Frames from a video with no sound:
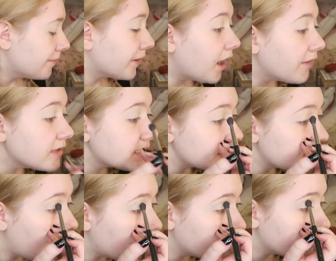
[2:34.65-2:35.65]
But
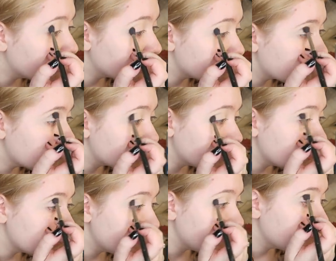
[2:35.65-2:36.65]
obviously all of them were so
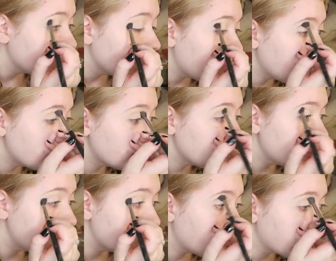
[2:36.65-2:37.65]
sweet to me. If you
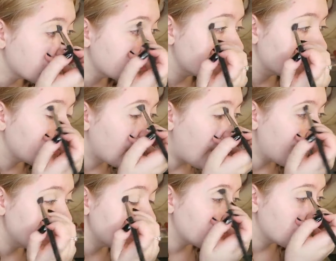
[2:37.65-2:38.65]
didn't notice, so what
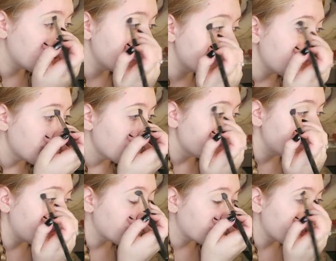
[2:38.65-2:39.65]
happened was
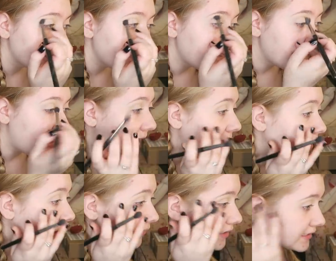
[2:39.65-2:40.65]
my friend
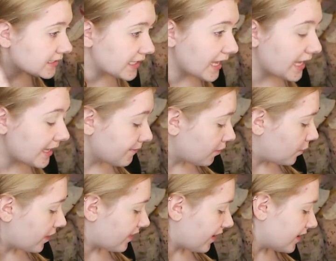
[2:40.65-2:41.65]
Matt obviously came
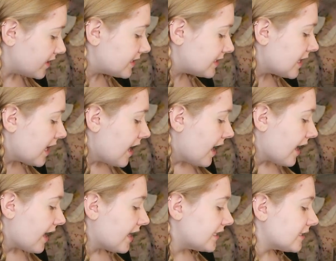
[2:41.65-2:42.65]
with us
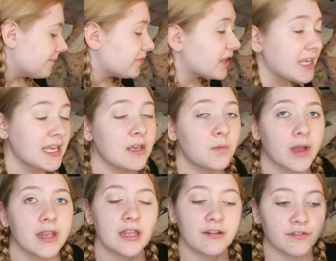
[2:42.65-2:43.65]
and he
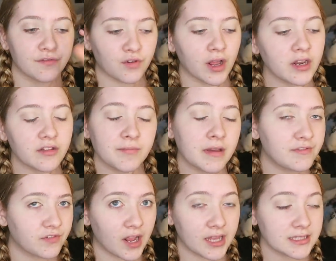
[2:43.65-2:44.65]
went in front of my
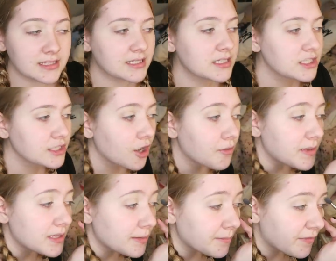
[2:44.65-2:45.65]
friends to go
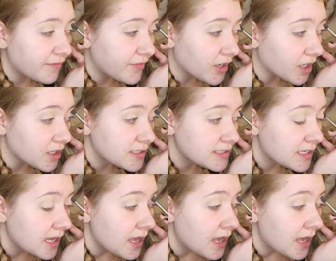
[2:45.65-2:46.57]
meet them first.